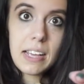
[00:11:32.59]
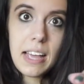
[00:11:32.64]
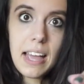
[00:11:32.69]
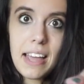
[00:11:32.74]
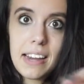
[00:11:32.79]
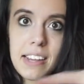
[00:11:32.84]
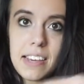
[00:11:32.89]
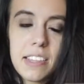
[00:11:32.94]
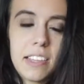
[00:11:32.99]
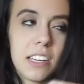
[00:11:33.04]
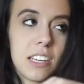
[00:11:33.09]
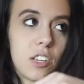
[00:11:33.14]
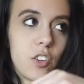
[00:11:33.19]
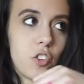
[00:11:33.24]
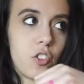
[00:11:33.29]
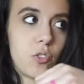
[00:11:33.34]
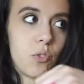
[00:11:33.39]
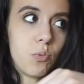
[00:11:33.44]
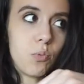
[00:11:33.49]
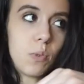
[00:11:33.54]
anything
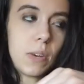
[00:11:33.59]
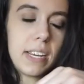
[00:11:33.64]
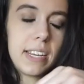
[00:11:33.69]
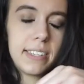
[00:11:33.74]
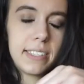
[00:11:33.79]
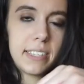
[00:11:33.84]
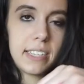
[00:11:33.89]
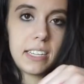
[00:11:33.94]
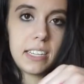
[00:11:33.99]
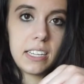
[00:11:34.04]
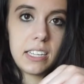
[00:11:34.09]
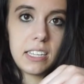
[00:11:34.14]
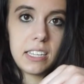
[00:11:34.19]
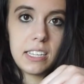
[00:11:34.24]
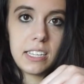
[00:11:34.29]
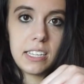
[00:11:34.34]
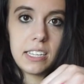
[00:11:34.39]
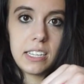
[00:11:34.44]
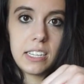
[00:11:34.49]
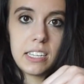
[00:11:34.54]
sweet
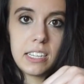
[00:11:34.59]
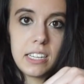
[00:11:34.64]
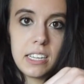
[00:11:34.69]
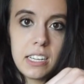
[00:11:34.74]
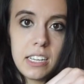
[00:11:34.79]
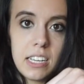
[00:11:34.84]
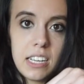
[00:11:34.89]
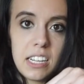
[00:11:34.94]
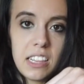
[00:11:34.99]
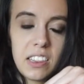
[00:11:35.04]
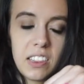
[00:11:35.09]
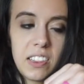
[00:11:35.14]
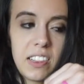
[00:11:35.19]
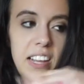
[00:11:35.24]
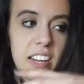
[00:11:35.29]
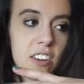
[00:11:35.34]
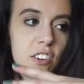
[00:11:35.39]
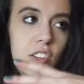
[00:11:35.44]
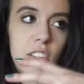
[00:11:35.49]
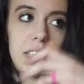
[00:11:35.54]

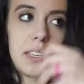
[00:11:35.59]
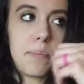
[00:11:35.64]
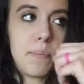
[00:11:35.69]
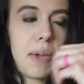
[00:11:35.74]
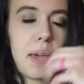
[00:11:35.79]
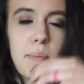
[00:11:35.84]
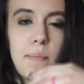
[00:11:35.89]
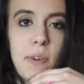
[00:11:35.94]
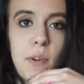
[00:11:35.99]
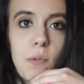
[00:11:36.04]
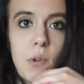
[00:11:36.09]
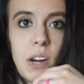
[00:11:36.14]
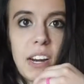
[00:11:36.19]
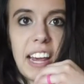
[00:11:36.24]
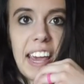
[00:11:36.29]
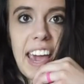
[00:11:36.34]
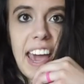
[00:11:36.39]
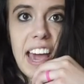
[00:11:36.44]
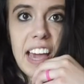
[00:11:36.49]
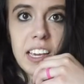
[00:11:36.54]
literally made me want
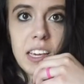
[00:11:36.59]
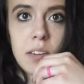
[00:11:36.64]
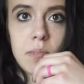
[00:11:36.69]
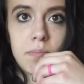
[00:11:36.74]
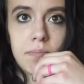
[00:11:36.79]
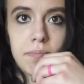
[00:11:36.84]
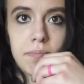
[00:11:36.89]
to gag.